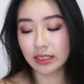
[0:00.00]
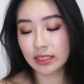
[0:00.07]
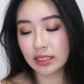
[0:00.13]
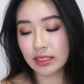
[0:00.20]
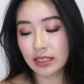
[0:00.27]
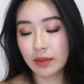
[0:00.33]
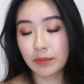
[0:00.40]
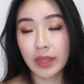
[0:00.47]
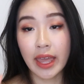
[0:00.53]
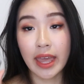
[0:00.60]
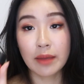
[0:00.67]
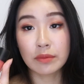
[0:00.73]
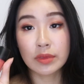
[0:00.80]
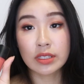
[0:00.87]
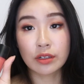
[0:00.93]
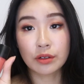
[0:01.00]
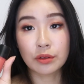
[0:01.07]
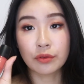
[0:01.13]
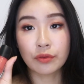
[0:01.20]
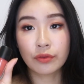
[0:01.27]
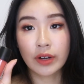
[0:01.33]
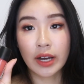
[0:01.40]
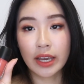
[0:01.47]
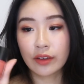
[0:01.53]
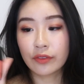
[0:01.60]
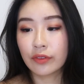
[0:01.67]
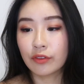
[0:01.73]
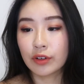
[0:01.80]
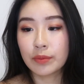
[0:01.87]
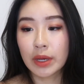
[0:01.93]
This is in
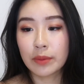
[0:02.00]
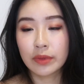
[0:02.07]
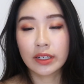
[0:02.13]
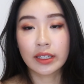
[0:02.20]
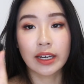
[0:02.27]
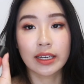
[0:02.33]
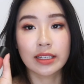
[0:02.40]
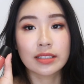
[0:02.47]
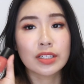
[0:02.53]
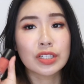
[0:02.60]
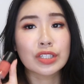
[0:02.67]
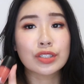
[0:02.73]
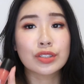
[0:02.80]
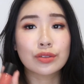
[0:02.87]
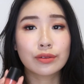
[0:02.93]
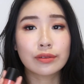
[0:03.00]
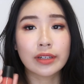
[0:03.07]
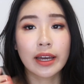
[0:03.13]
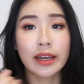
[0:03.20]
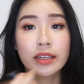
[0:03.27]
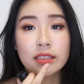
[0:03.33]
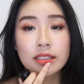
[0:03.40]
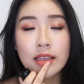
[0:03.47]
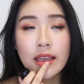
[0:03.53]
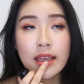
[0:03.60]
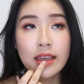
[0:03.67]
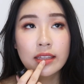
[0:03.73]
M05, remember guys, it's so nice,